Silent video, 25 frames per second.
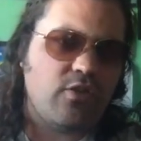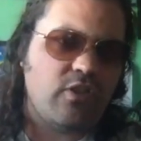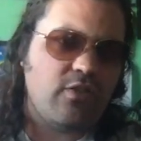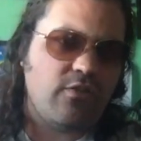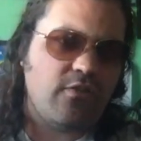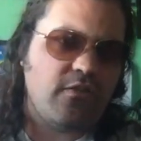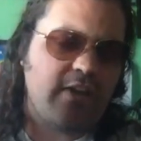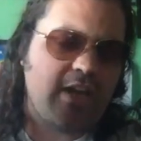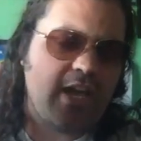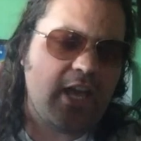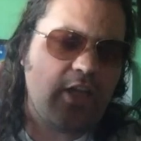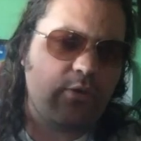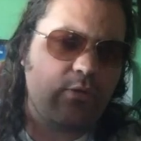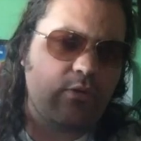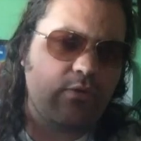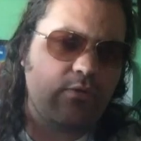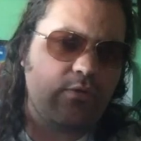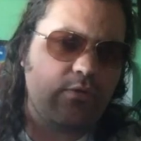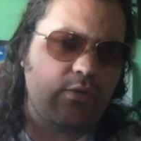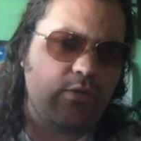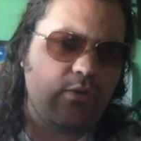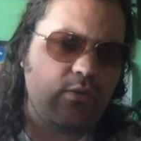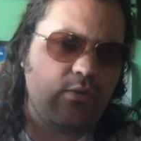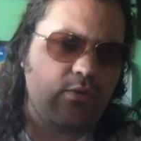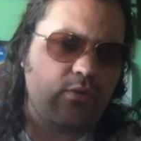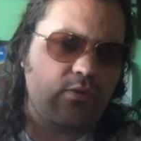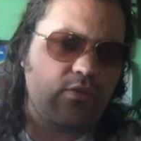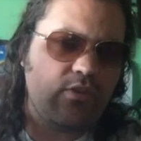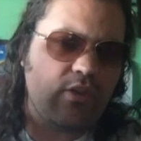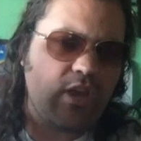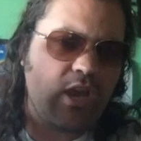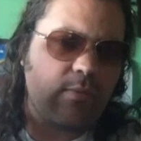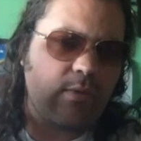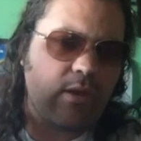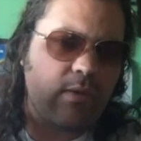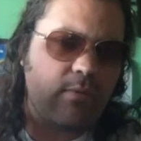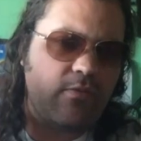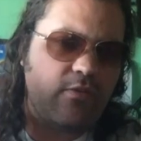the
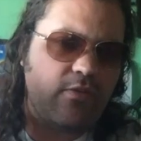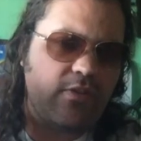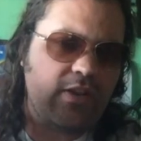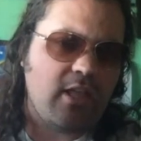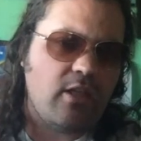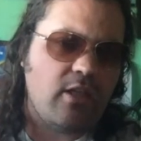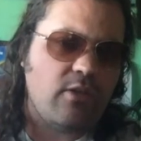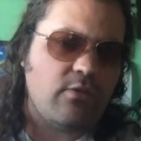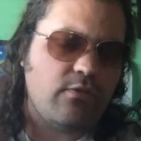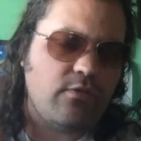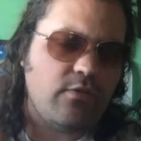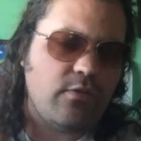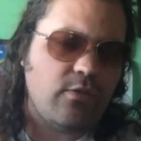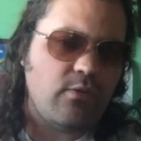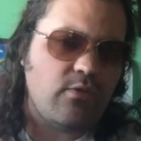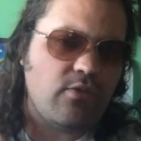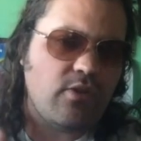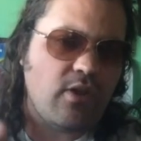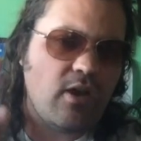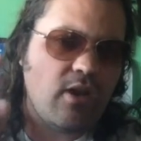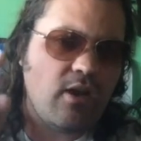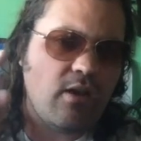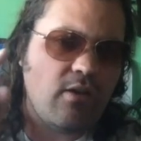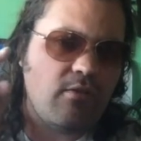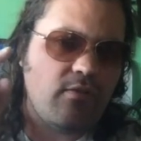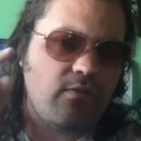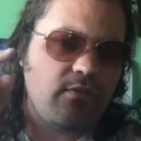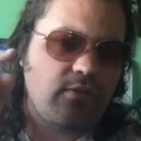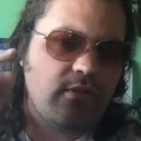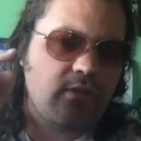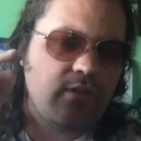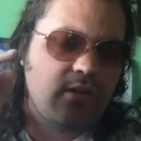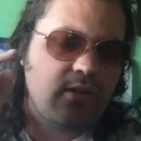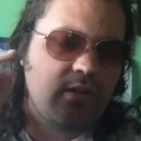upcoming finale reviews of...